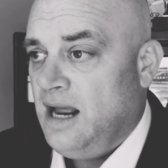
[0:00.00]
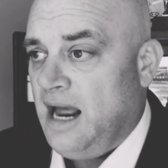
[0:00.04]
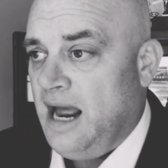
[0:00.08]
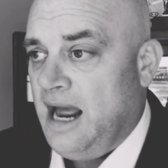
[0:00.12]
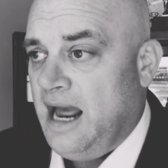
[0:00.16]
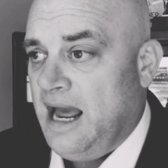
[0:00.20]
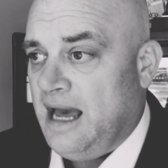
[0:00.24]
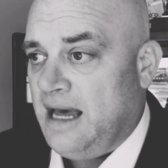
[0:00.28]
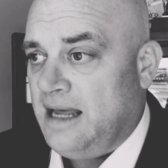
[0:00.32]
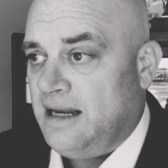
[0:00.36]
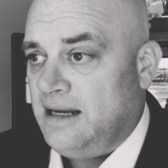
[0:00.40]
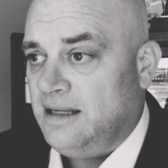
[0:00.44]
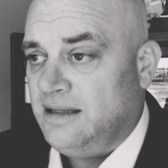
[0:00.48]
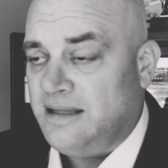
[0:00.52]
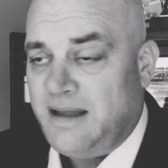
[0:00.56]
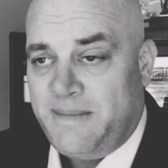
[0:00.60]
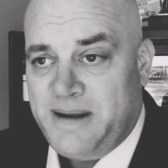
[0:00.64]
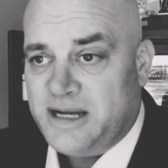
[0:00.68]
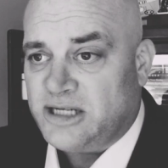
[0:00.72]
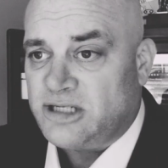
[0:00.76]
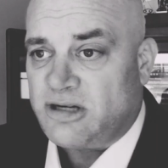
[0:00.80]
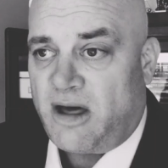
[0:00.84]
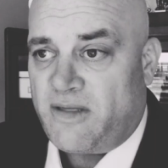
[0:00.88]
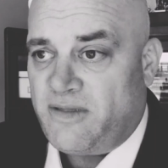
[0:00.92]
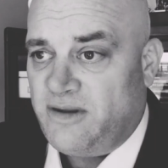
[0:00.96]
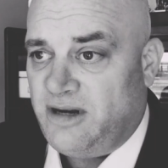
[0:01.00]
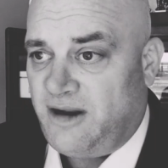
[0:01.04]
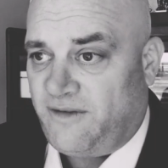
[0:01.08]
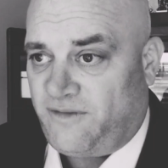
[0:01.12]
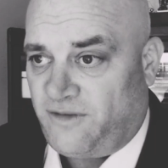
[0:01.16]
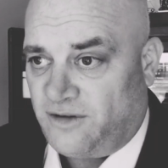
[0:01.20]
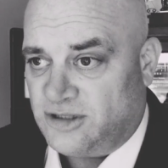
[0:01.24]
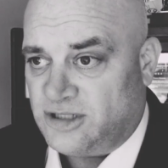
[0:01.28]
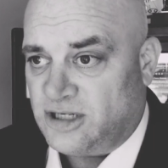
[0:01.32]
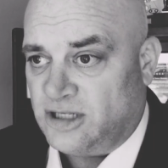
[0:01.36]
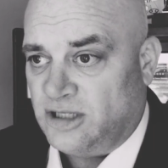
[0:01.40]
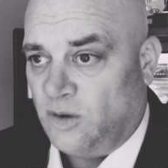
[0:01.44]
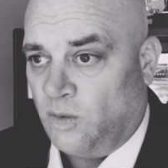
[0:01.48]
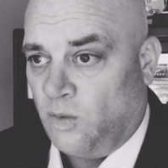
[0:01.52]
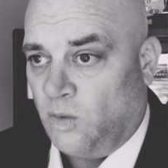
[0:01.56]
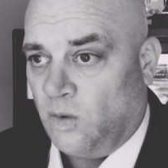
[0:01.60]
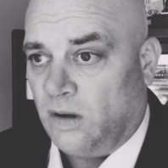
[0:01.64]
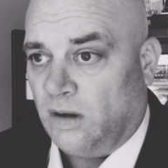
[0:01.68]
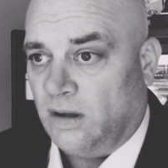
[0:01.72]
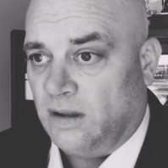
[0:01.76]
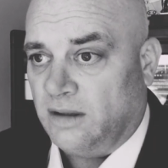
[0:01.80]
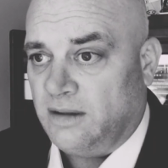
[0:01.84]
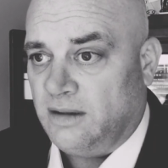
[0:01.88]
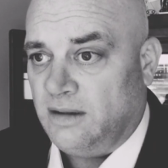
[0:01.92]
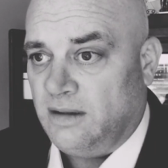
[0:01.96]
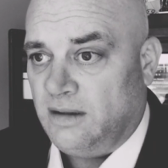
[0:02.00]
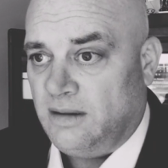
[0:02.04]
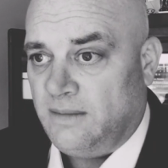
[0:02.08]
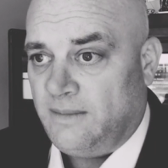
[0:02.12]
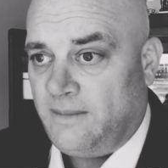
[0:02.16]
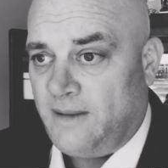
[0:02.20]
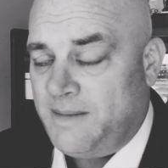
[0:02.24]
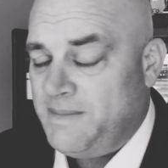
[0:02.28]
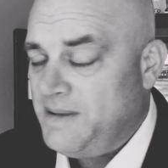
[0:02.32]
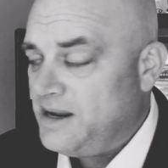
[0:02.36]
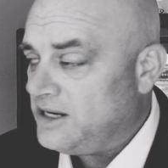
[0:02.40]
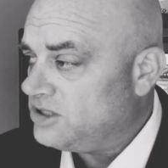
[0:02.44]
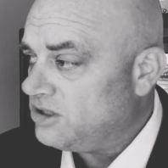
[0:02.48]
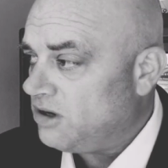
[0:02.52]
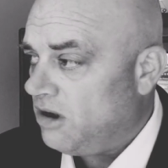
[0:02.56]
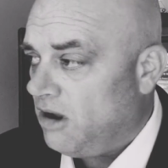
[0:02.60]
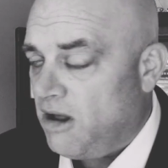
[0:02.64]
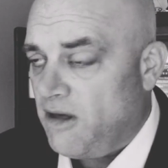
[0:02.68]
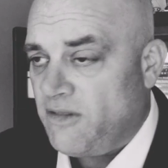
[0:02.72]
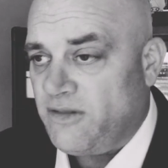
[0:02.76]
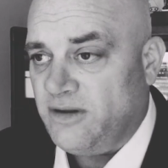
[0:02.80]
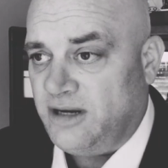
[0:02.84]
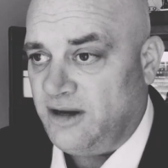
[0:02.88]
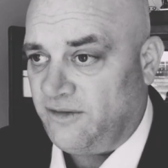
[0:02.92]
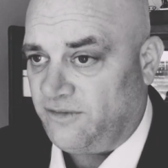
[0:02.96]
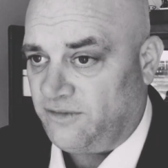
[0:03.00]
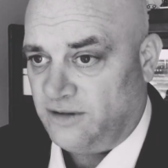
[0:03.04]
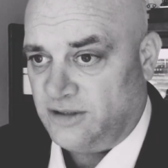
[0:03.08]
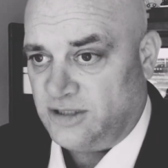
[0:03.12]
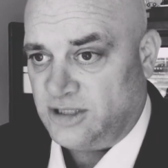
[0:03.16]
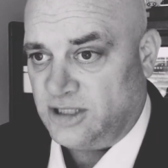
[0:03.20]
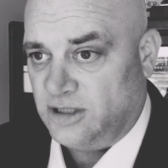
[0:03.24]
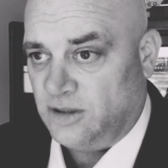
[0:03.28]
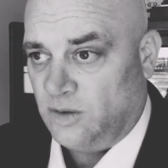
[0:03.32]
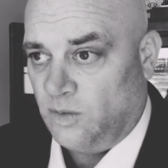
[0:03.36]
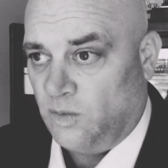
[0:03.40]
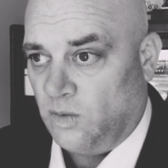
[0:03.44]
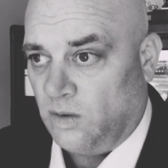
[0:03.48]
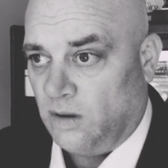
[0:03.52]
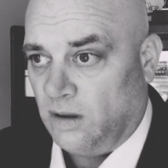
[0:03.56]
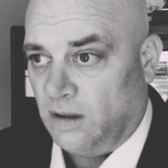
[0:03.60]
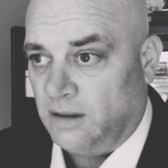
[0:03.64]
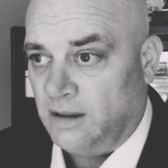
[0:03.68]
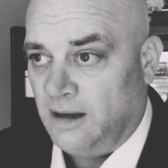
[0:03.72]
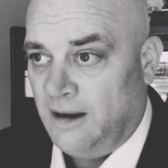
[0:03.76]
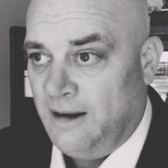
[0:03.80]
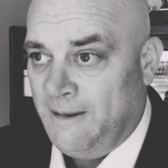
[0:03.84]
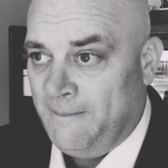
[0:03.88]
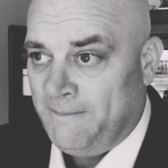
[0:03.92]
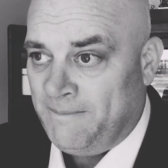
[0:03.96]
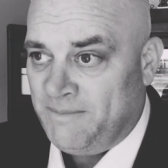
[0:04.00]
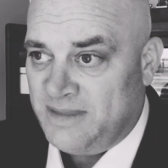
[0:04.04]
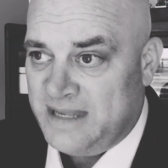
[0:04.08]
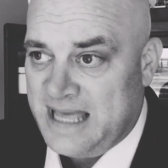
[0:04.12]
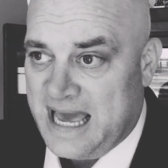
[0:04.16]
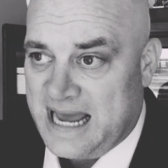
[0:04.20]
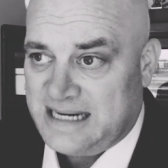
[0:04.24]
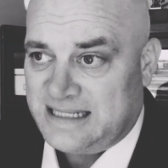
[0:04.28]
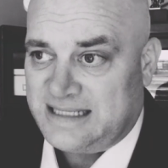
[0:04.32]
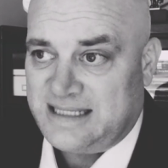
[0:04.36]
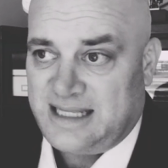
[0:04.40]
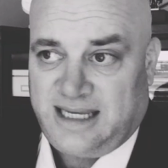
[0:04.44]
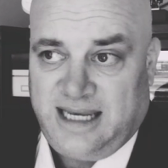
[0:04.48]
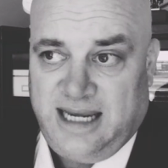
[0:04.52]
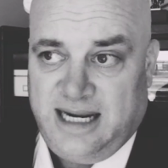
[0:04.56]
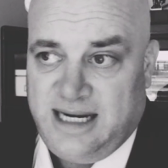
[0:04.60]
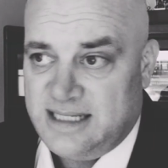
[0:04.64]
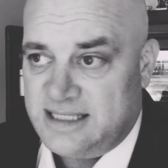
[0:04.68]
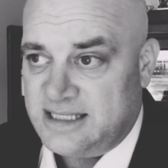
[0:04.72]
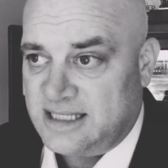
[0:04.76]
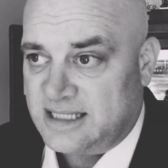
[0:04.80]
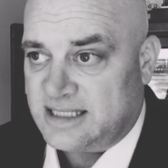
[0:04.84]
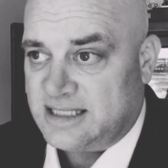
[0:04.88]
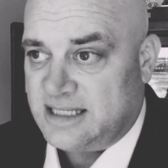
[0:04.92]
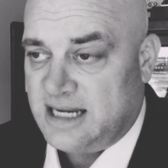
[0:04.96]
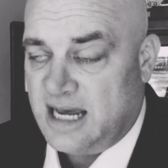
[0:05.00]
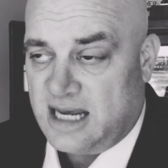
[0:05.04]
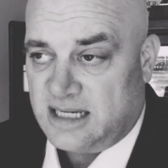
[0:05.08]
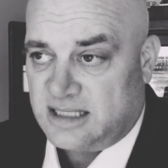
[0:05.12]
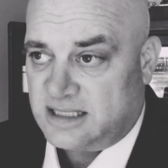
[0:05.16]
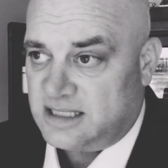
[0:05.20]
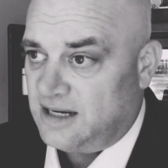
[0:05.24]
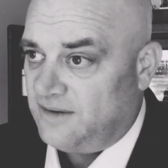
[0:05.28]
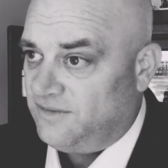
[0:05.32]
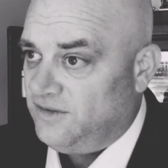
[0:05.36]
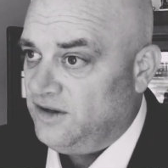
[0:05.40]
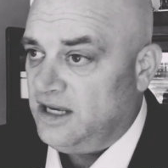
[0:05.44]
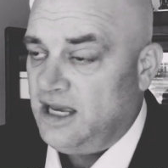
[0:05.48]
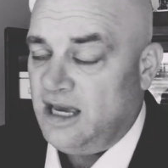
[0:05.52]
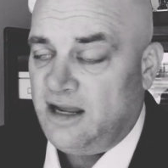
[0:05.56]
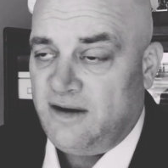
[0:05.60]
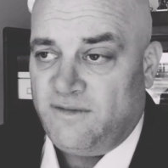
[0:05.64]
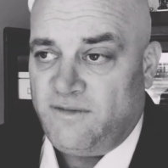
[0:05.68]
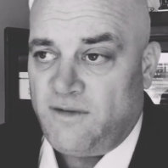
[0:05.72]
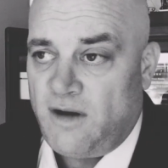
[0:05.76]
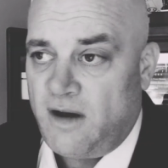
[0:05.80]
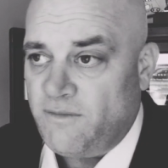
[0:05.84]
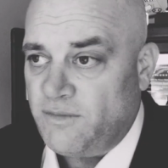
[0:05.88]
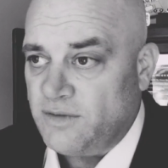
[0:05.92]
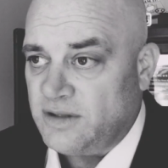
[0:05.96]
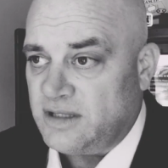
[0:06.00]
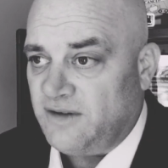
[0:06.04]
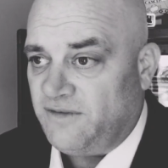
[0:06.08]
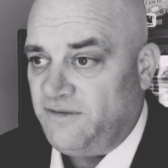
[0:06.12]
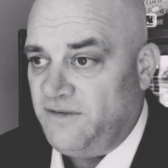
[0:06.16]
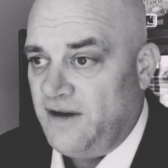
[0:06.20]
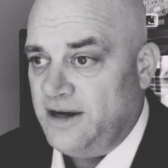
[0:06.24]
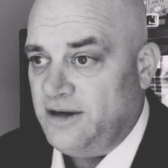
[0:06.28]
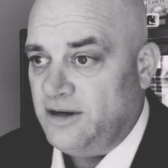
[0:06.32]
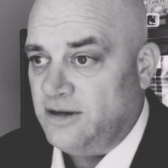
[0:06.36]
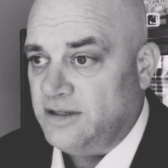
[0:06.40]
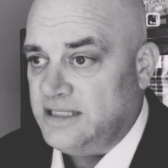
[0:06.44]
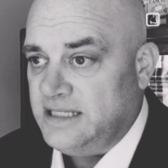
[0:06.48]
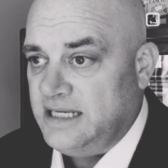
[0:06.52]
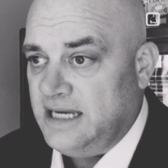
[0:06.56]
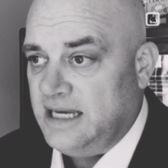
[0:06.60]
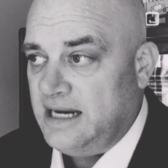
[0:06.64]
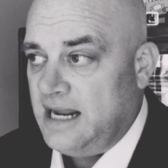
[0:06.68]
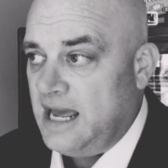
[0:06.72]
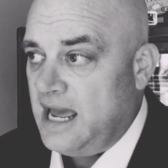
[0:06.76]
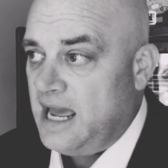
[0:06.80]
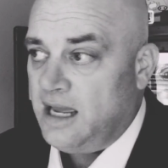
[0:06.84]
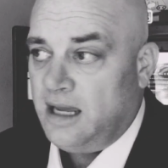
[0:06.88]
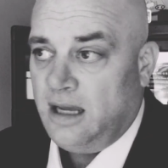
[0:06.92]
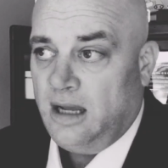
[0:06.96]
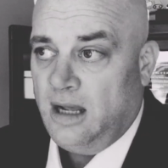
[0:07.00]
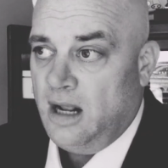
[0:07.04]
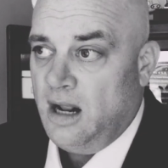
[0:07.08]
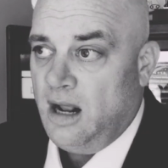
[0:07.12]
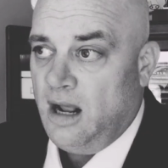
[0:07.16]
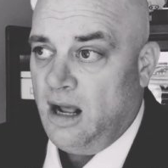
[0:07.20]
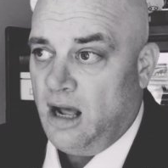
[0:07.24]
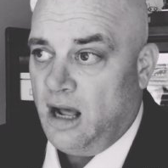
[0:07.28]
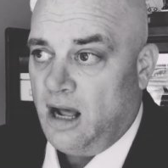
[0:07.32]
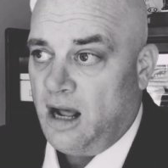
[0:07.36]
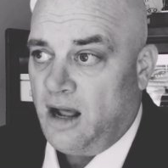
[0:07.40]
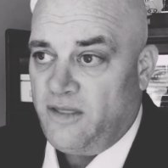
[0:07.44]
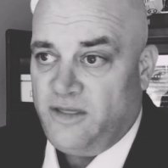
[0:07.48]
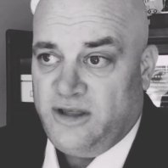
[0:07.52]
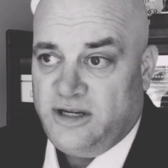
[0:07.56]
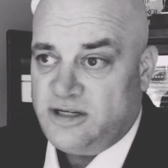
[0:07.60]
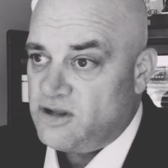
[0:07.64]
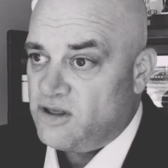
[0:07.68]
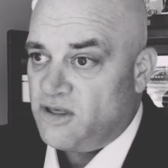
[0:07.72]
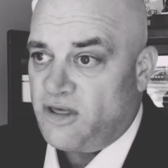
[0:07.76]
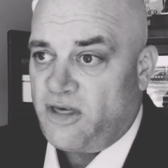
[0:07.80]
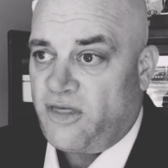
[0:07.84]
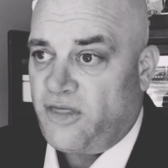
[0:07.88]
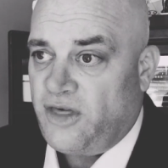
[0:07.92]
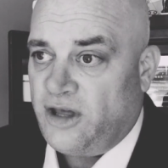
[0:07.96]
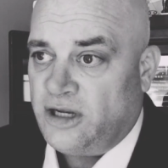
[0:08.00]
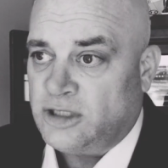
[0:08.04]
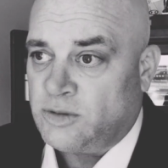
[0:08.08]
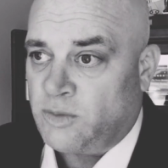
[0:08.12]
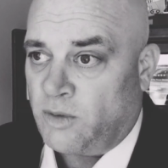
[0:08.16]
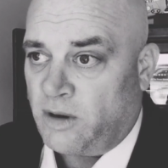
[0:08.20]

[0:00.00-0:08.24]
And that makes all the difference in the world. It makes all the difference in the world. That is the key to success. And if you get involved with Defender DNA, these are the things